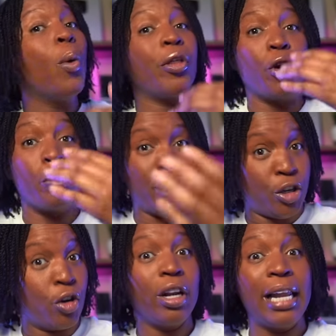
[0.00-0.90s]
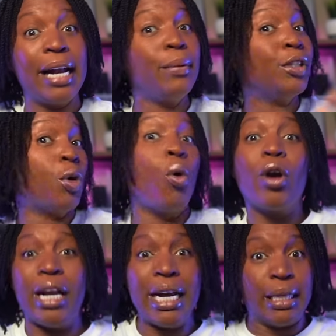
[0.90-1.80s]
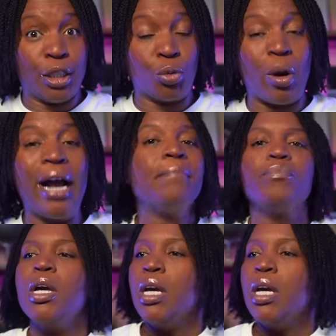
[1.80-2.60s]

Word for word: whether it be your language or English, right?